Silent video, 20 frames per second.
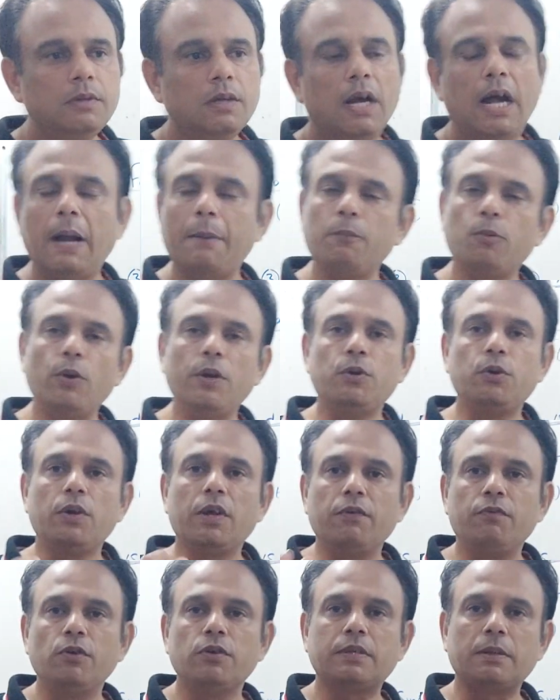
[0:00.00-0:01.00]
I am going to
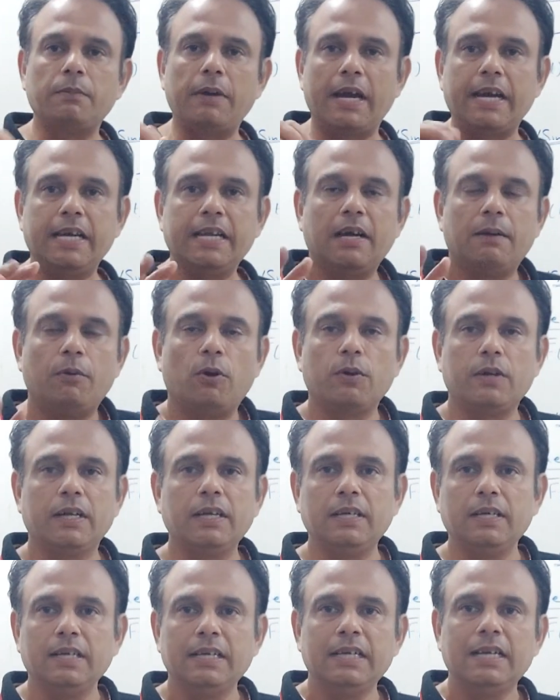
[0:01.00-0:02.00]
give you some idea about
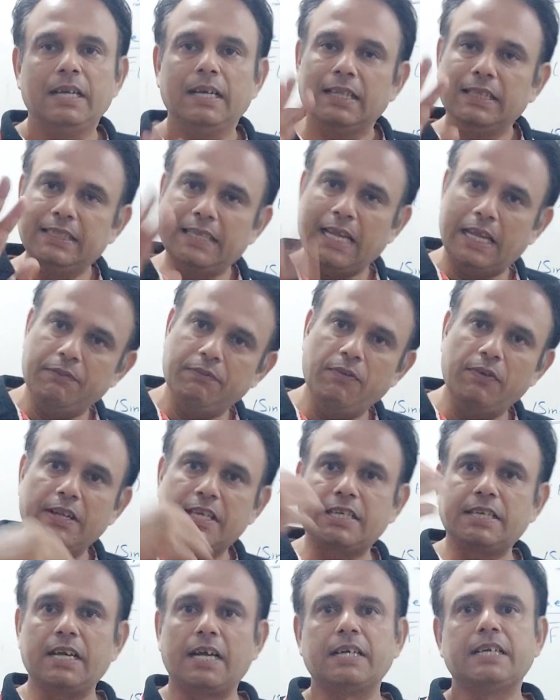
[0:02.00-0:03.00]
it. then we will
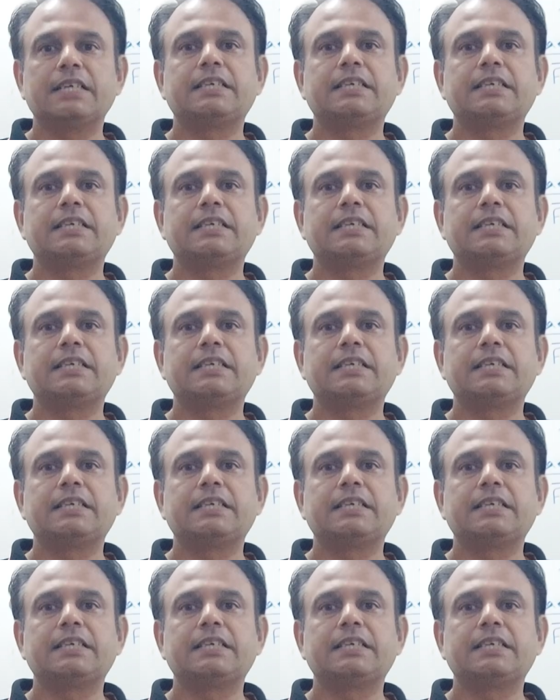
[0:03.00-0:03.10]
start the